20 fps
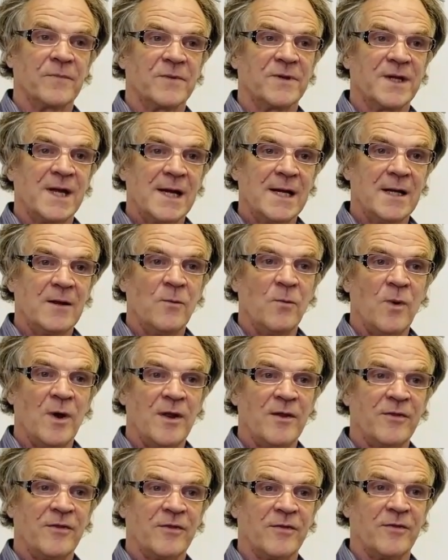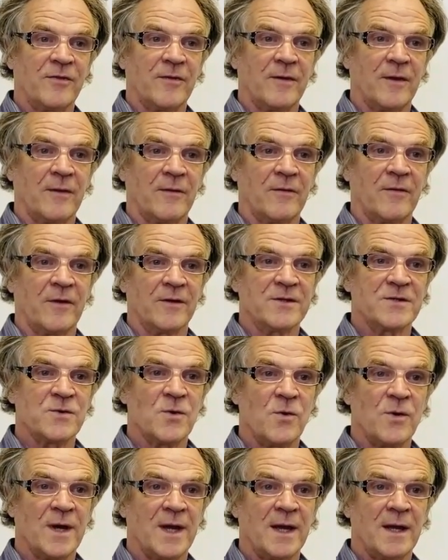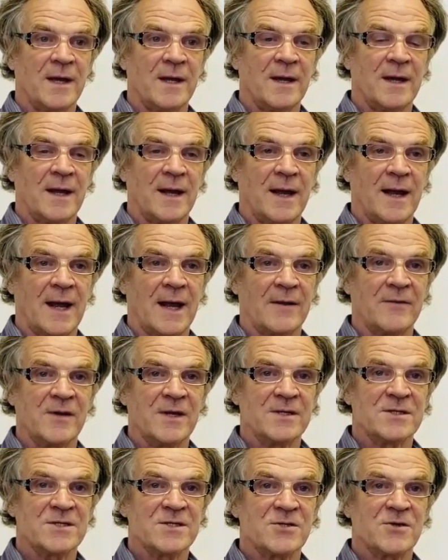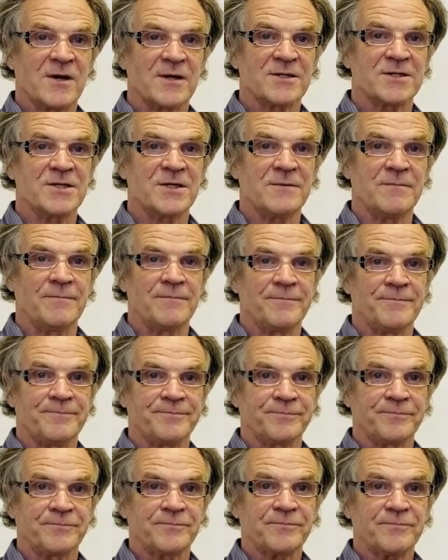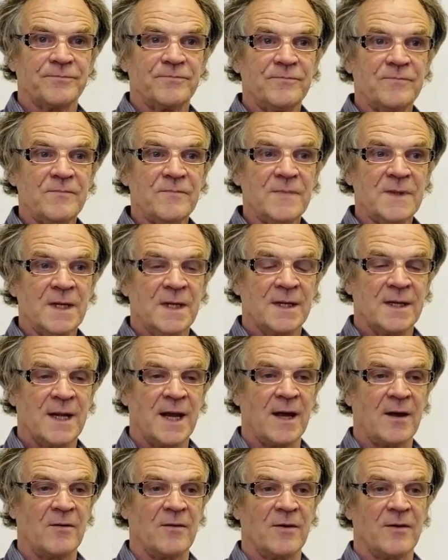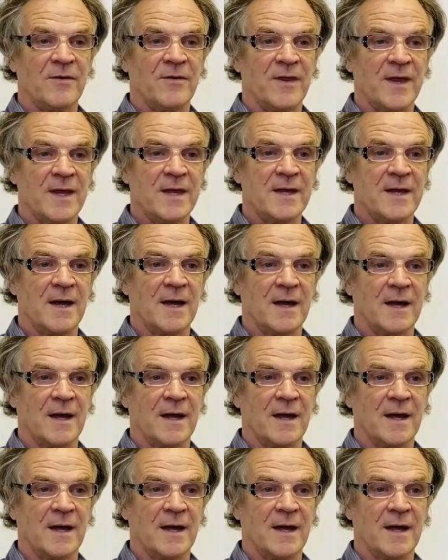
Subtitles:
dealing with the talking and the instruction. Now the